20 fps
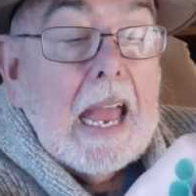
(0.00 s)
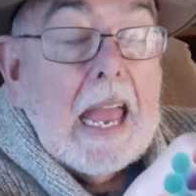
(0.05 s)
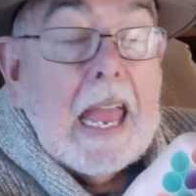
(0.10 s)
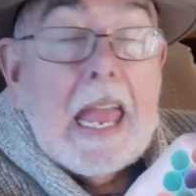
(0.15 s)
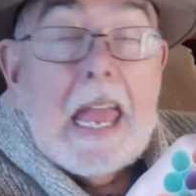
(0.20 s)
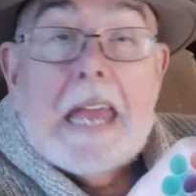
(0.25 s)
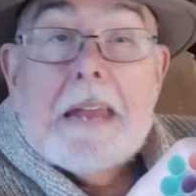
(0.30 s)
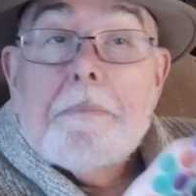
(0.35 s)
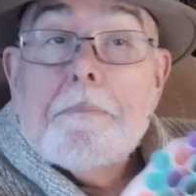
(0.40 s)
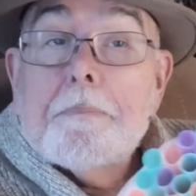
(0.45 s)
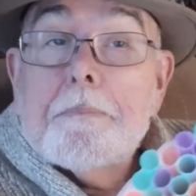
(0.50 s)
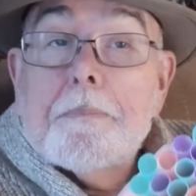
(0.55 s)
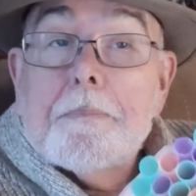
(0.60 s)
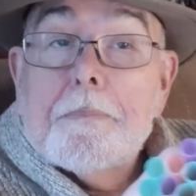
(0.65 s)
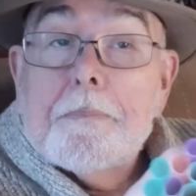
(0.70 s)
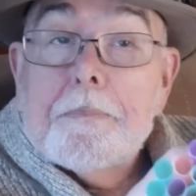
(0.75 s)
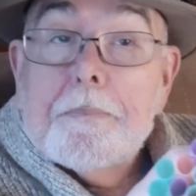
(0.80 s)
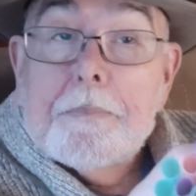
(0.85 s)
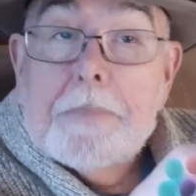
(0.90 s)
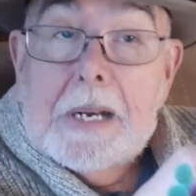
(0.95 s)
And
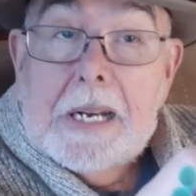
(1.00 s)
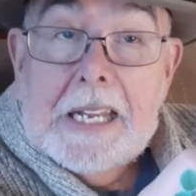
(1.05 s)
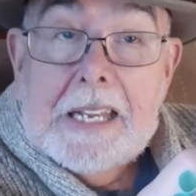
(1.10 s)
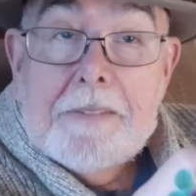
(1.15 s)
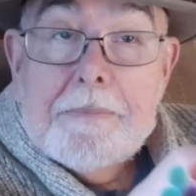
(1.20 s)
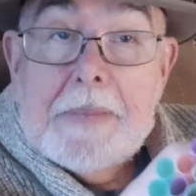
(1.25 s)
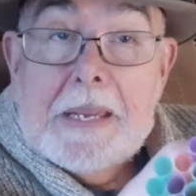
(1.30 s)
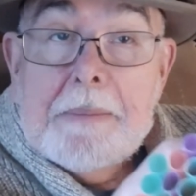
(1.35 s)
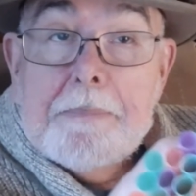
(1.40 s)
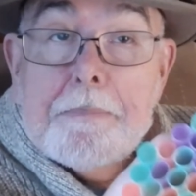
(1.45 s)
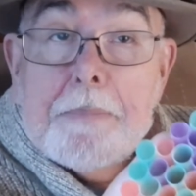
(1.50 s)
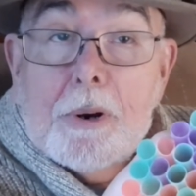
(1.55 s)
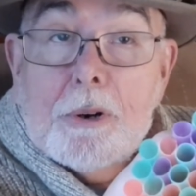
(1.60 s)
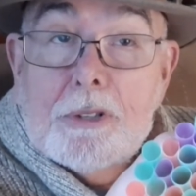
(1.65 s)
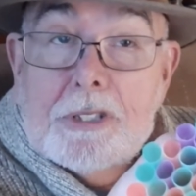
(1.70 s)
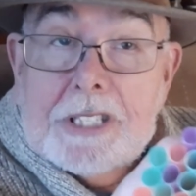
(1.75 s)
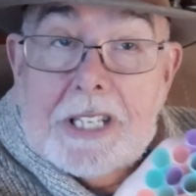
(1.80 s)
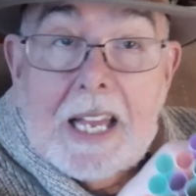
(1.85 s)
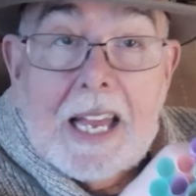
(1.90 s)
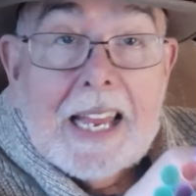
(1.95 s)
believe me,
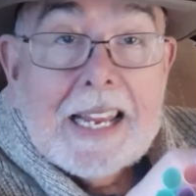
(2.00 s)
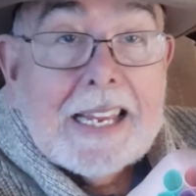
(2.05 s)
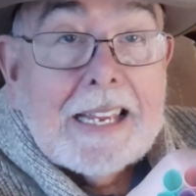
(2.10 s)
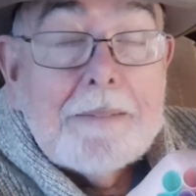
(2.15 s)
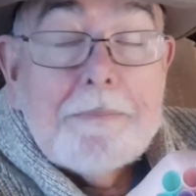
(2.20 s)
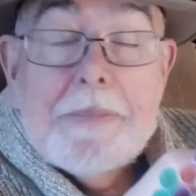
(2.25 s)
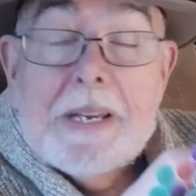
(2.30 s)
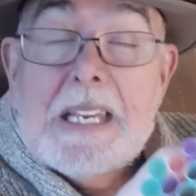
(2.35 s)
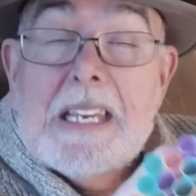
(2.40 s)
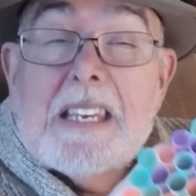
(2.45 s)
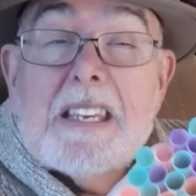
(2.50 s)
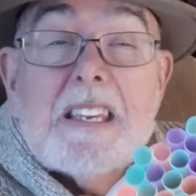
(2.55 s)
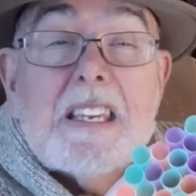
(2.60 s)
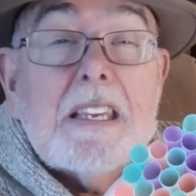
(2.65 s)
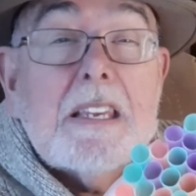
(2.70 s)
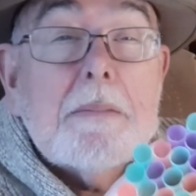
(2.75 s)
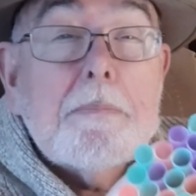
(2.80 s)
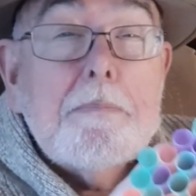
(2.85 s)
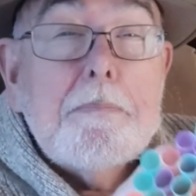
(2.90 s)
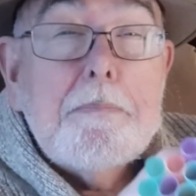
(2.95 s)
bird's eye can be
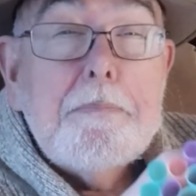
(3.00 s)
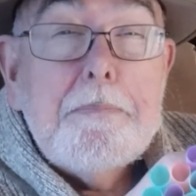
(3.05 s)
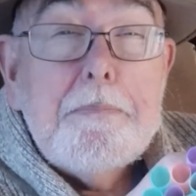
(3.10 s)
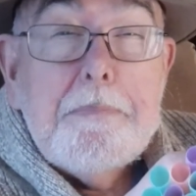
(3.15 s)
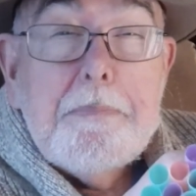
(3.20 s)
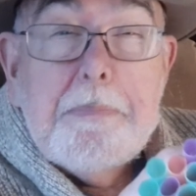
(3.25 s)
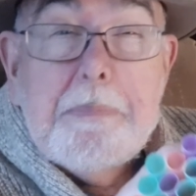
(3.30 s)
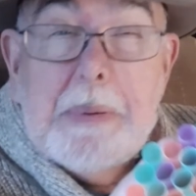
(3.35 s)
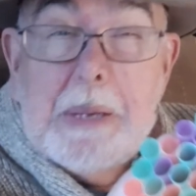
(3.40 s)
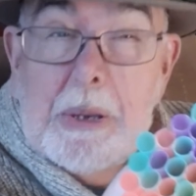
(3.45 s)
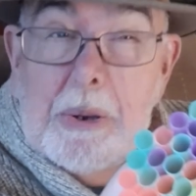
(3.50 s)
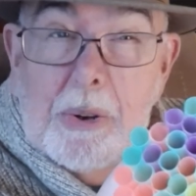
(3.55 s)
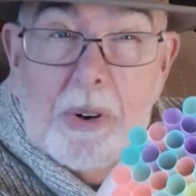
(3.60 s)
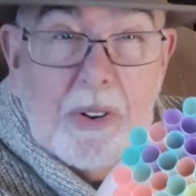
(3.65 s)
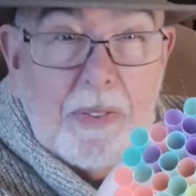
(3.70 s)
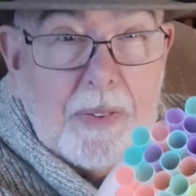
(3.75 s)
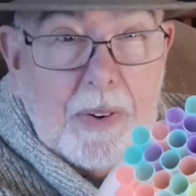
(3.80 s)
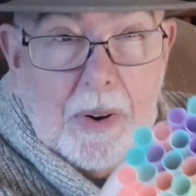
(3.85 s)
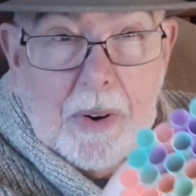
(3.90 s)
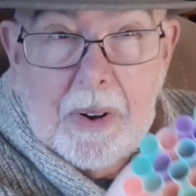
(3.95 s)

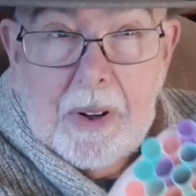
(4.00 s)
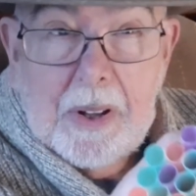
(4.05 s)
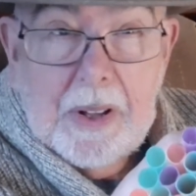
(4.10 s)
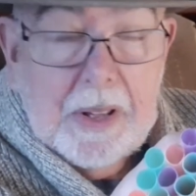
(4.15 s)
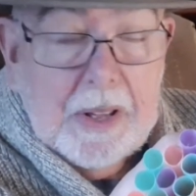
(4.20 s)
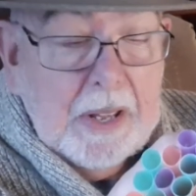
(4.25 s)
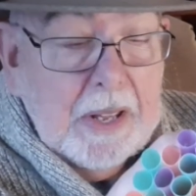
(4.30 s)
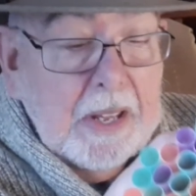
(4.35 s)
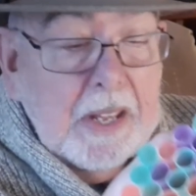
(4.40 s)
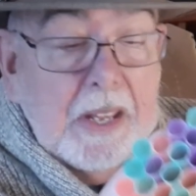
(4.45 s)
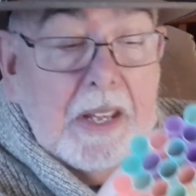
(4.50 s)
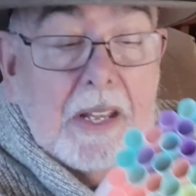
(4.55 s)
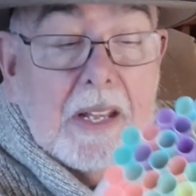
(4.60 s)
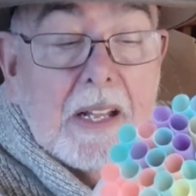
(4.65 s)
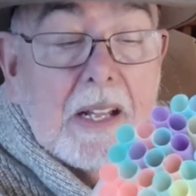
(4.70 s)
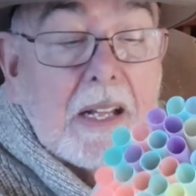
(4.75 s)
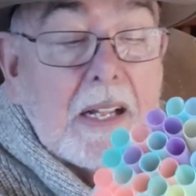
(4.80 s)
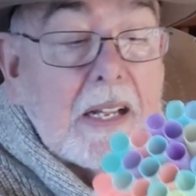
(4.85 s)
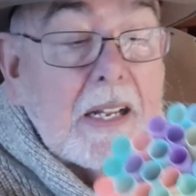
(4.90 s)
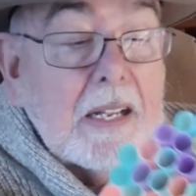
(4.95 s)
beautiful.
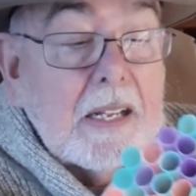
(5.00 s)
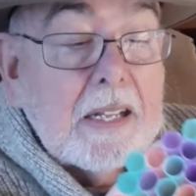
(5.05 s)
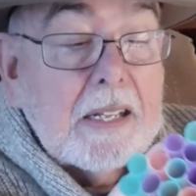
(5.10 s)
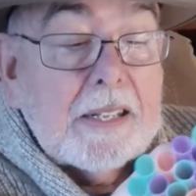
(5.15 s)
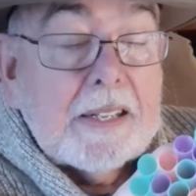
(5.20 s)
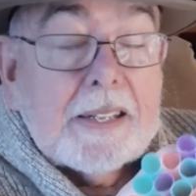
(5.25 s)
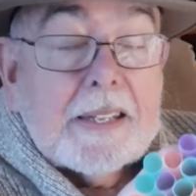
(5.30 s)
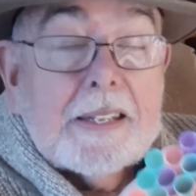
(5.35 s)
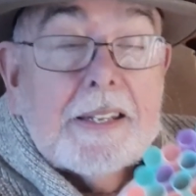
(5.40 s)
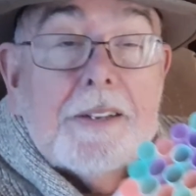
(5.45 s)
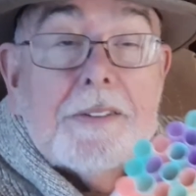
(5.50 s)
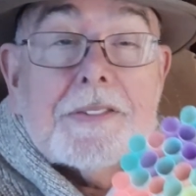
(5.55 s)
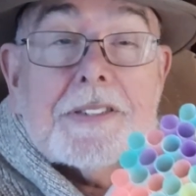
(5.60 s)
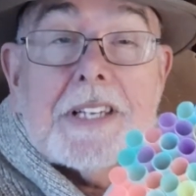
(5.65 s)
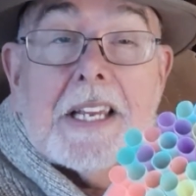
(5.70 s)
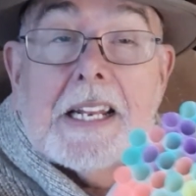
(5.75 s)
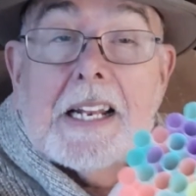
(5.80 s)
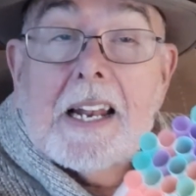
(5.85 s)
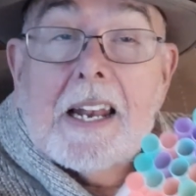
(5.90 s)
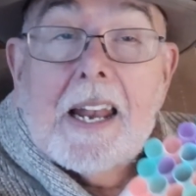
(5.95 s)
You've
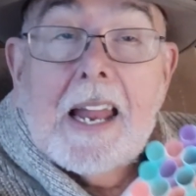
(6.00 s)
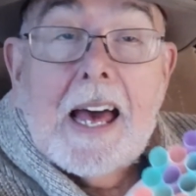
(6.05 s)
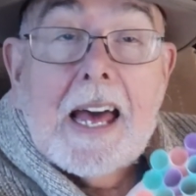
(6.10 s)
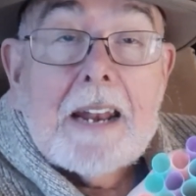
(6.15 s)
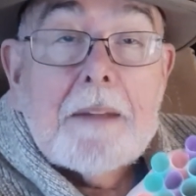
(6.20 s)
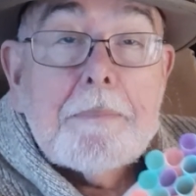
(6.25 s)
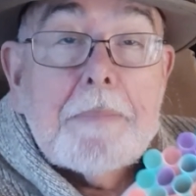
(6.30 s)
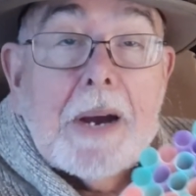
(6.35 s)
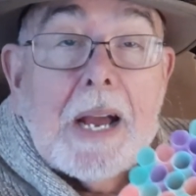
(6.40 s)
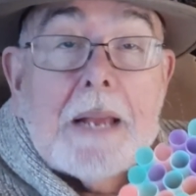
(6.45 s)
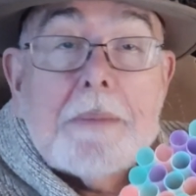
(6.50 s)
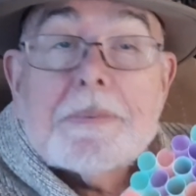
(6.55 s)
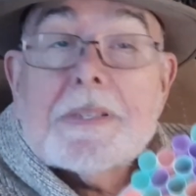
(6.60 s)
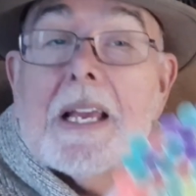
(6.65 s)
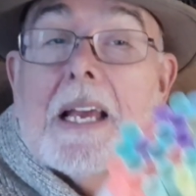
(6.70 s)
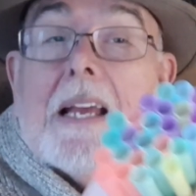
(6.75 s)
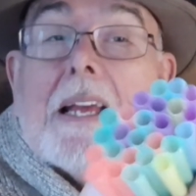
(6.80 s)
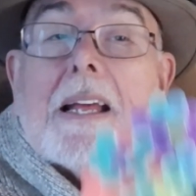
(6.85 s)
seen a lot of pipes.